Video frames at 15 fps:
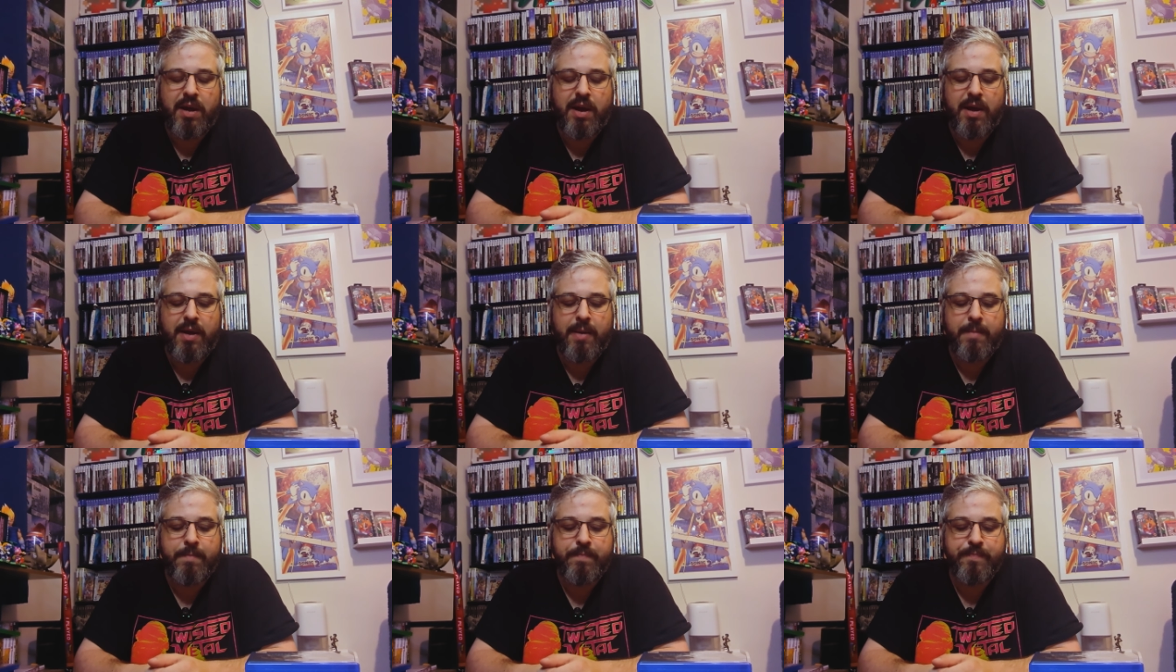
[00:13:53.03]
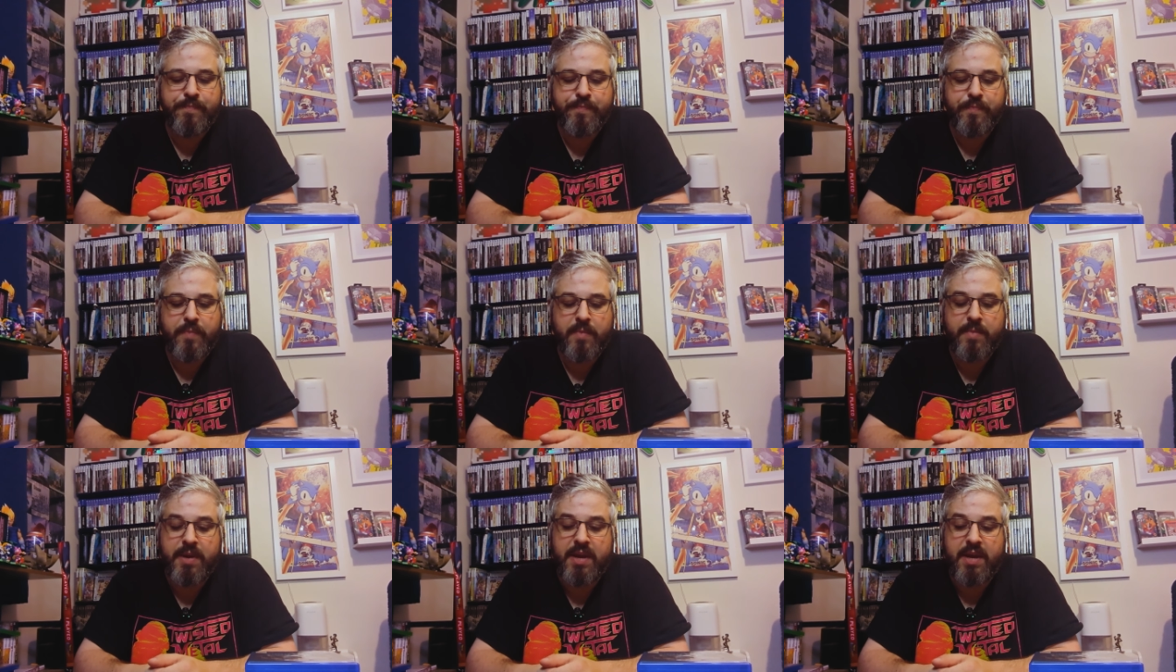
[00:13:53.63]
Um,
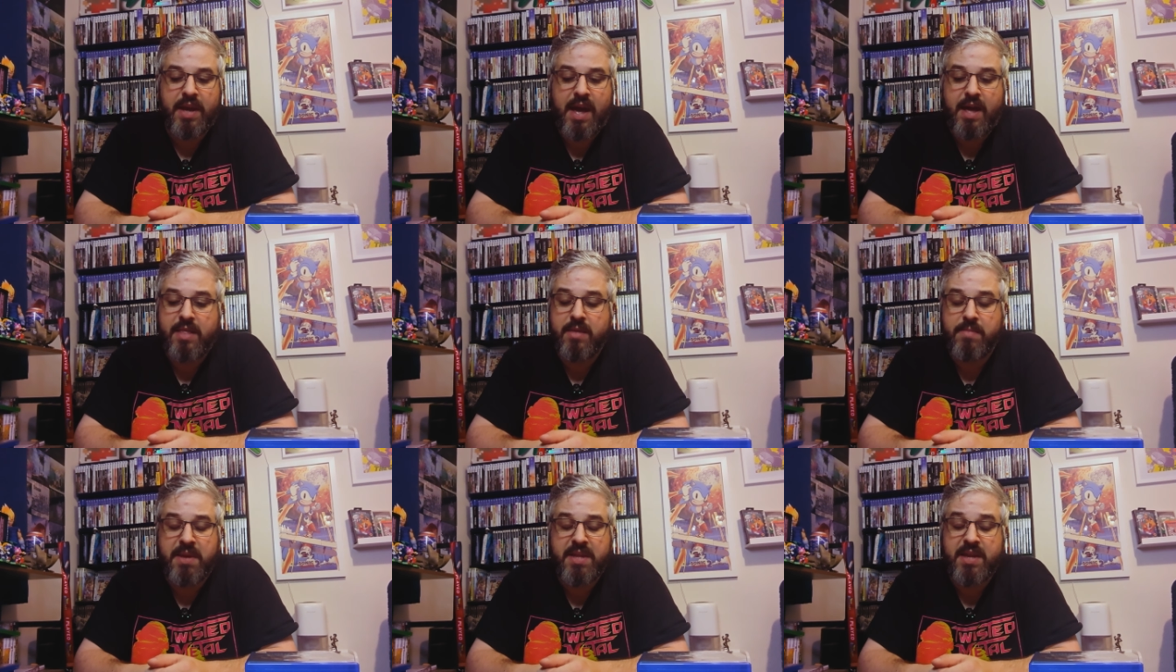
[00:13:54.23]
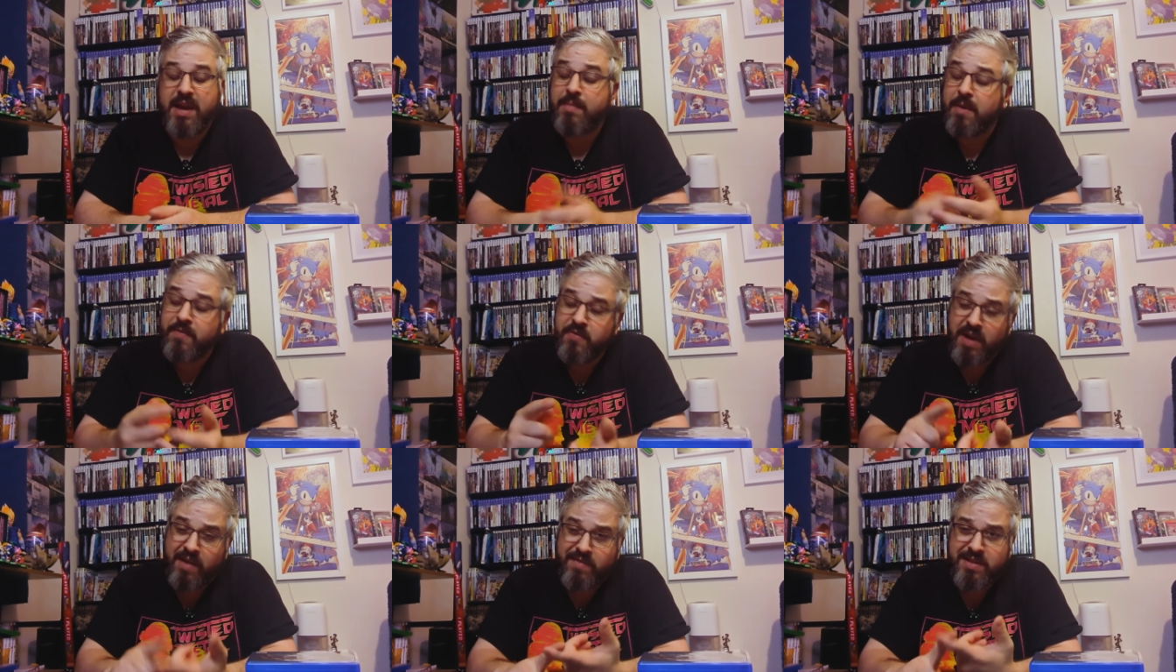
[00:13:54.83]
but yeah, in the meantime,
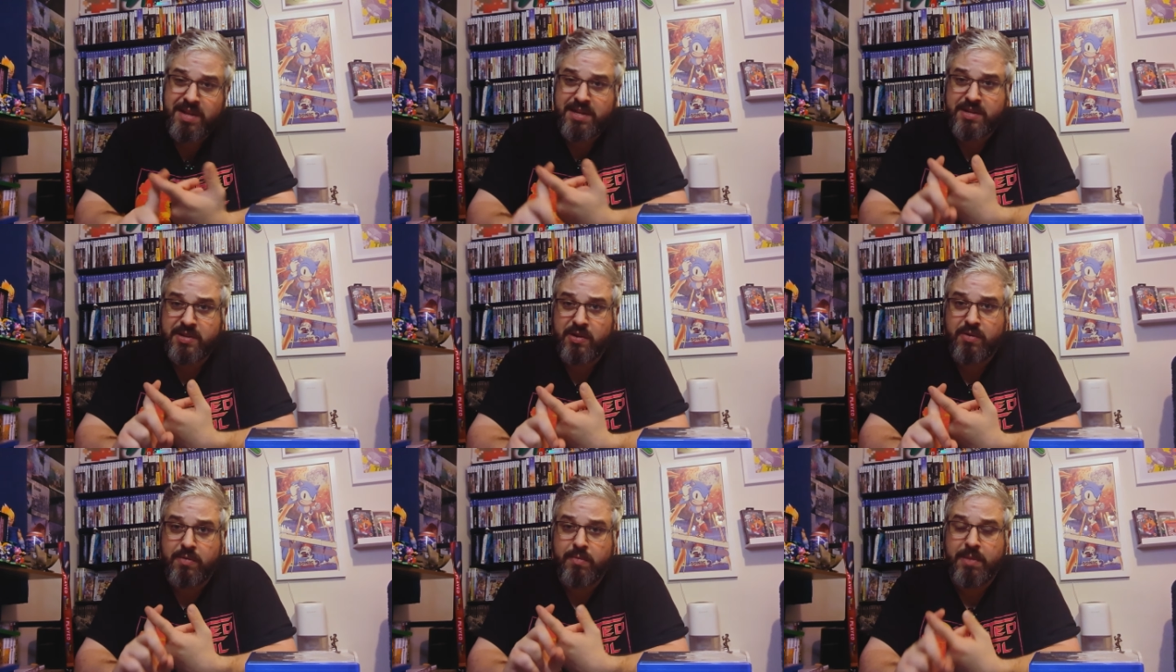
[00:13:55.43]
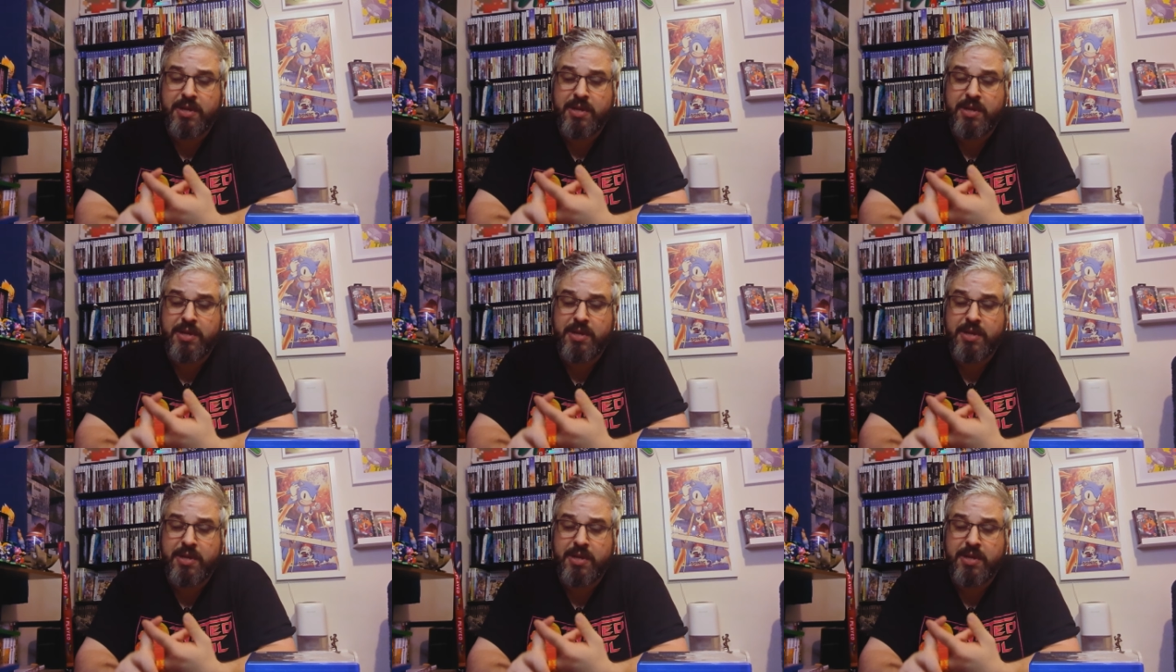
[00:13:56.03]
if you haven't done so,